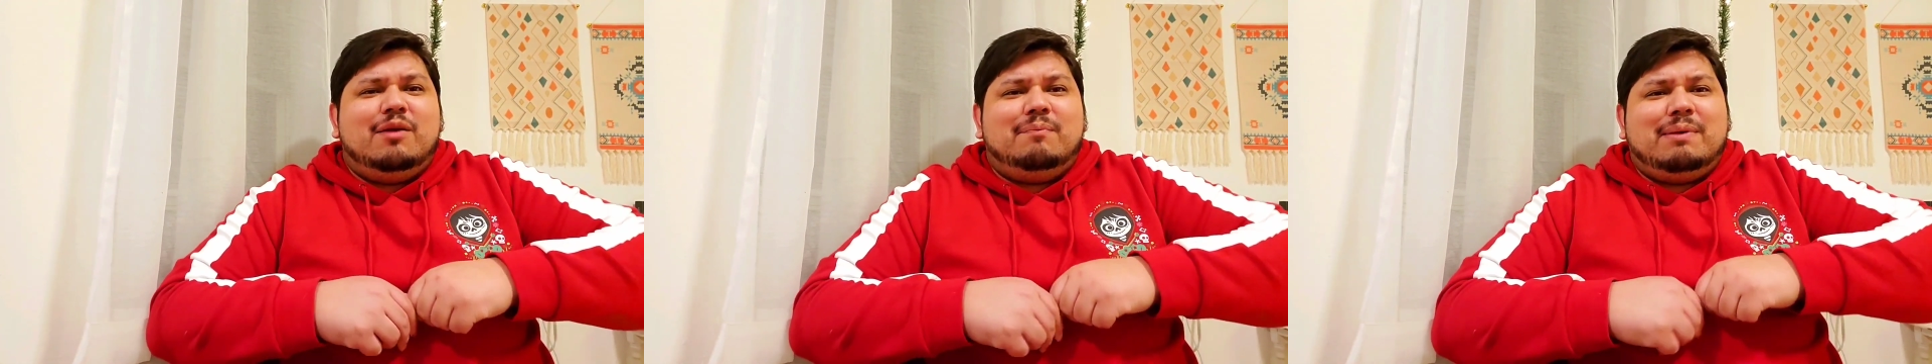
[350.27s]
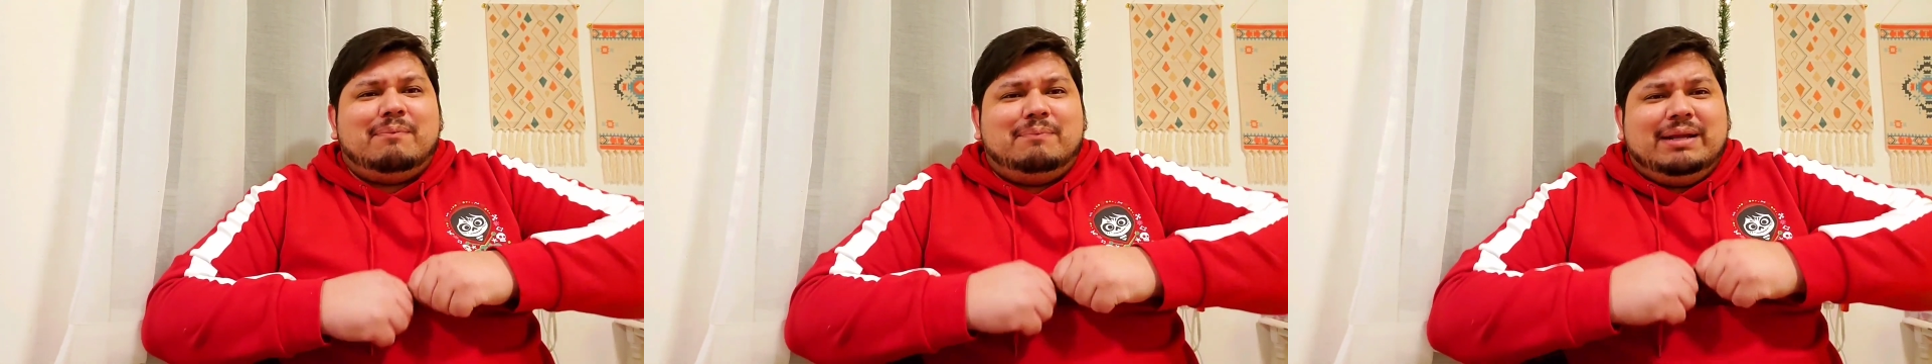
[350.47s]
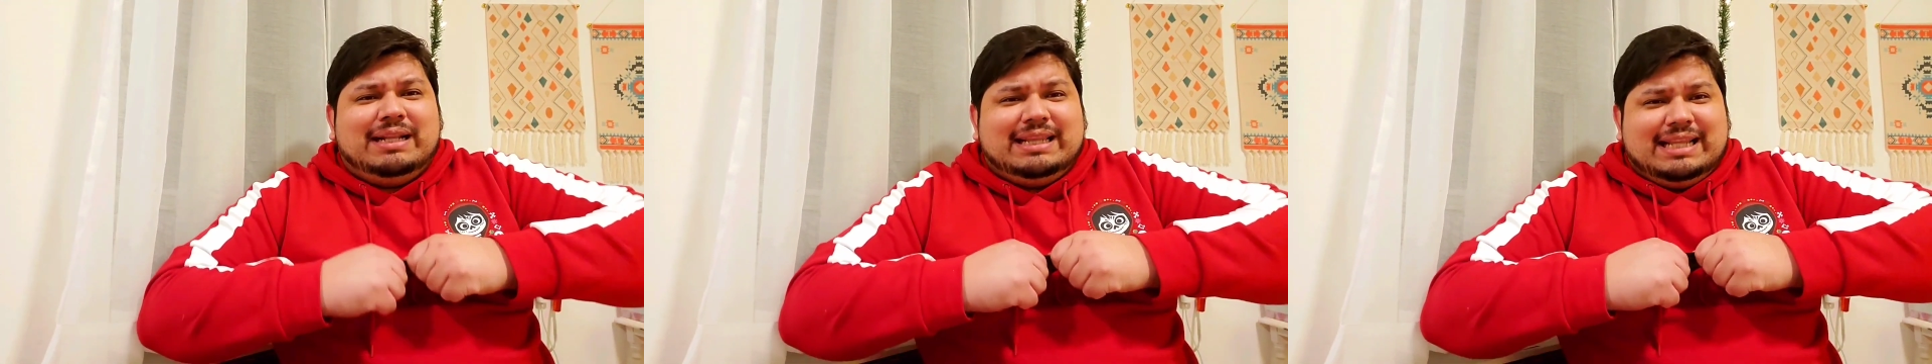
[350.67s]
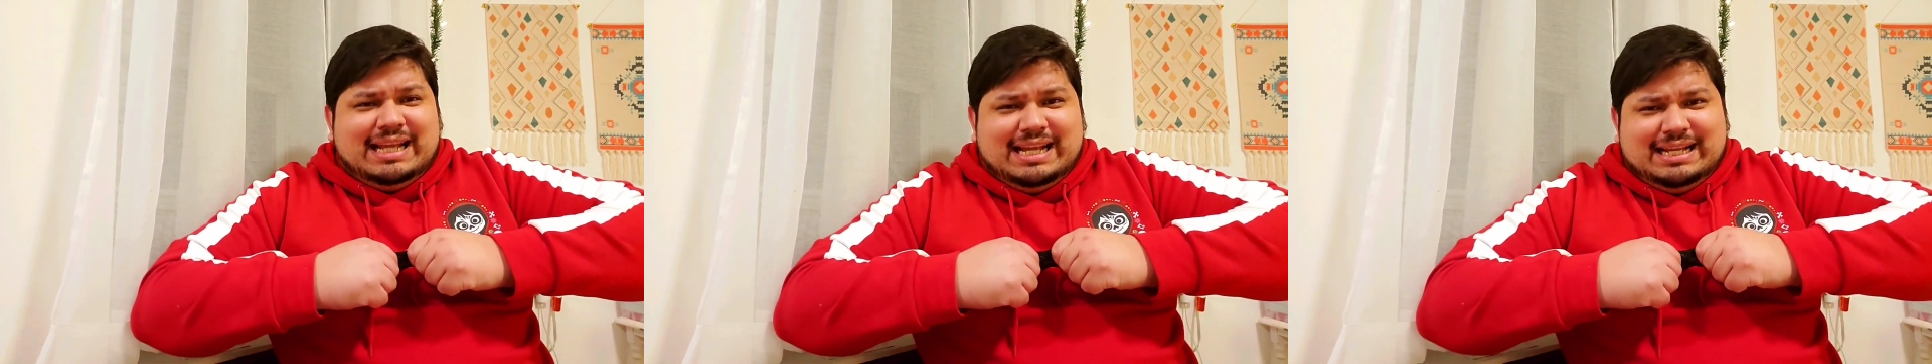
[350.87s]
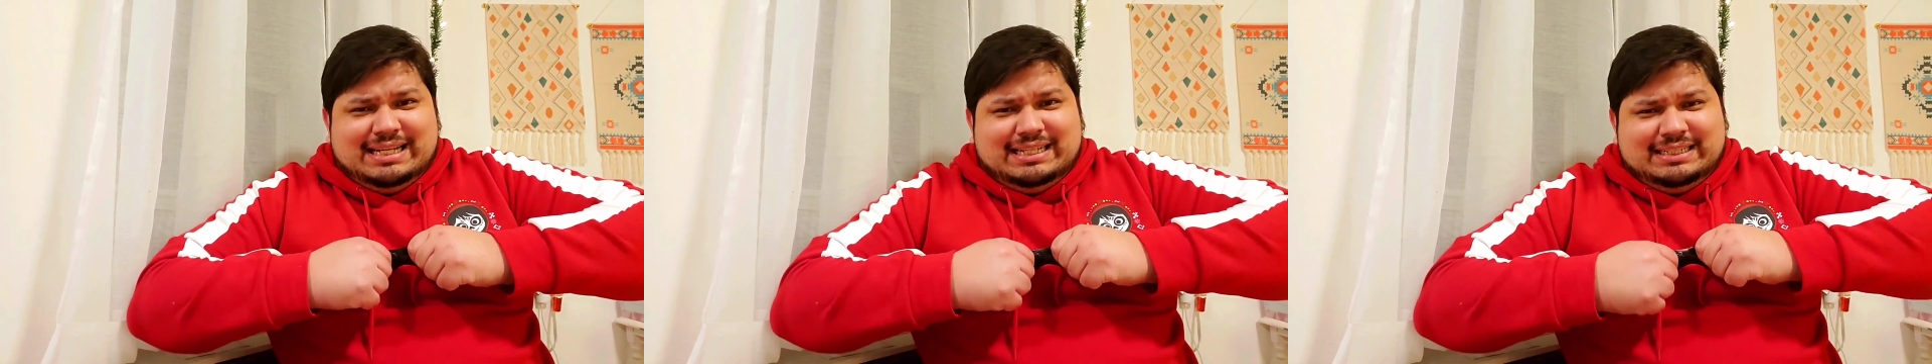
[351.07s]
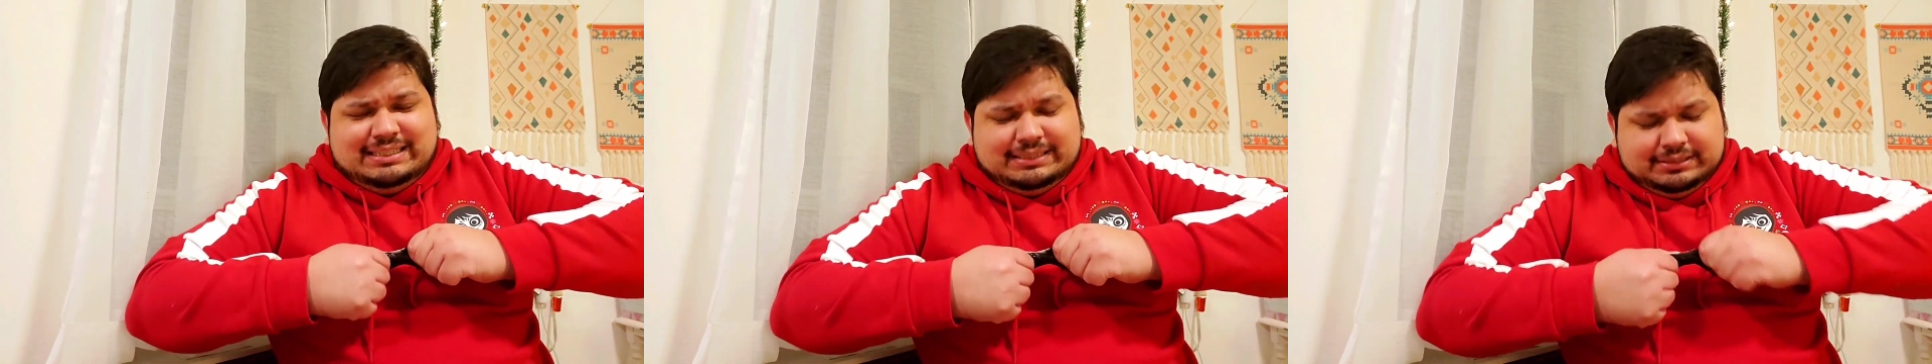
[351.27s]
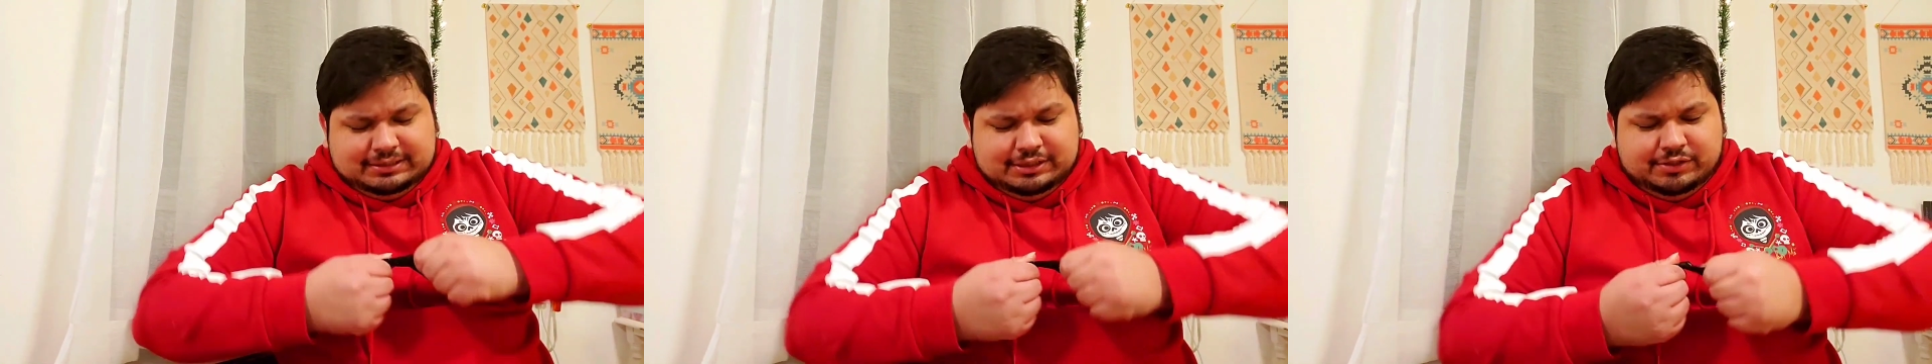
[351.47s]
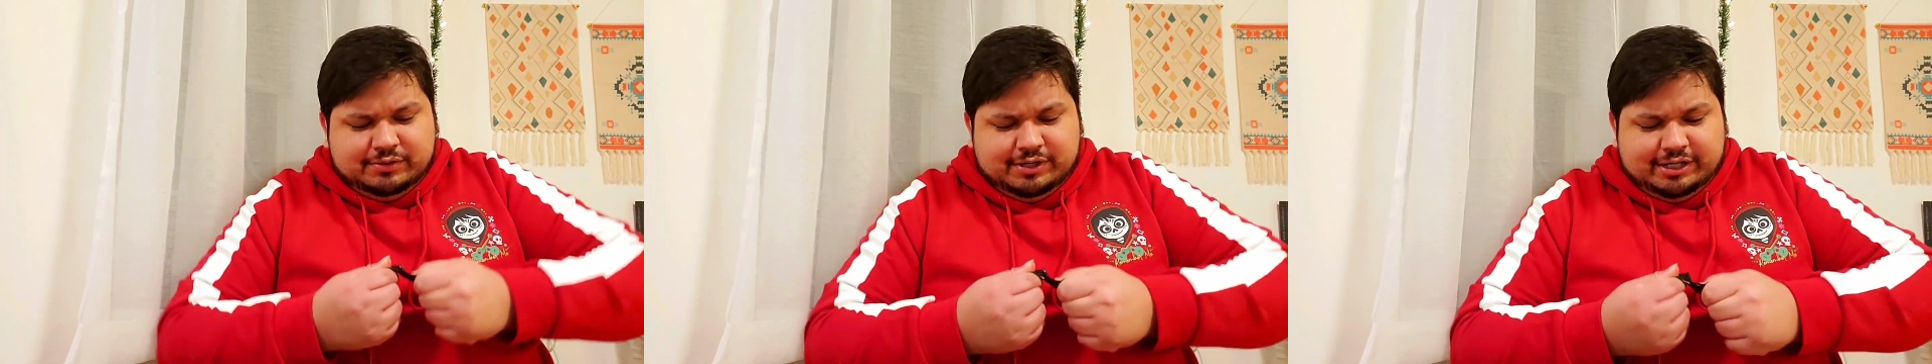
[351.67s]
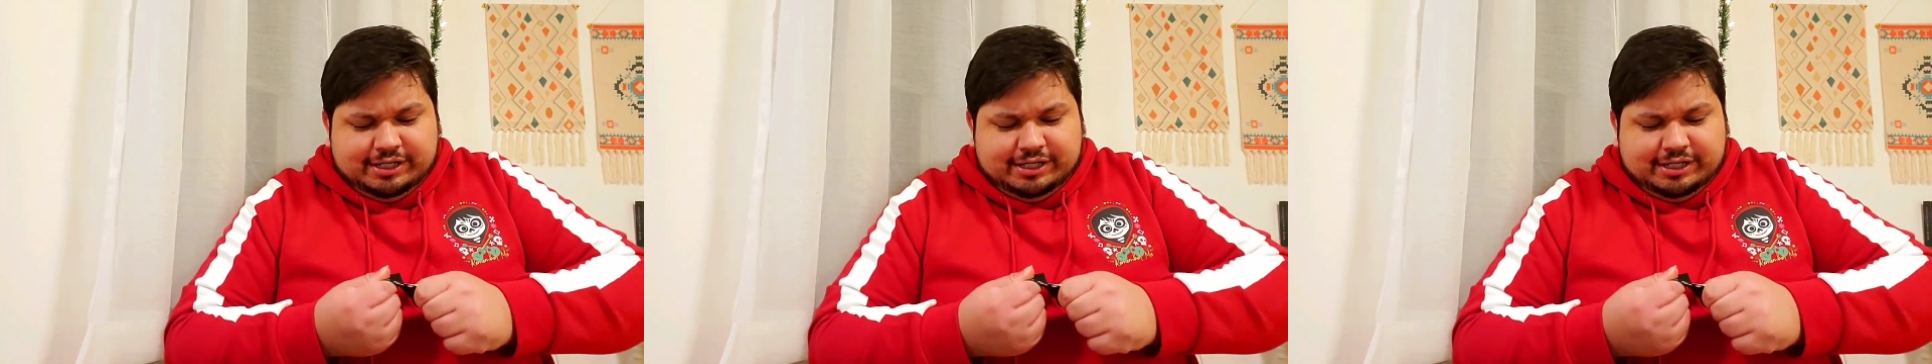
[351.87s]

or Pepita? Who are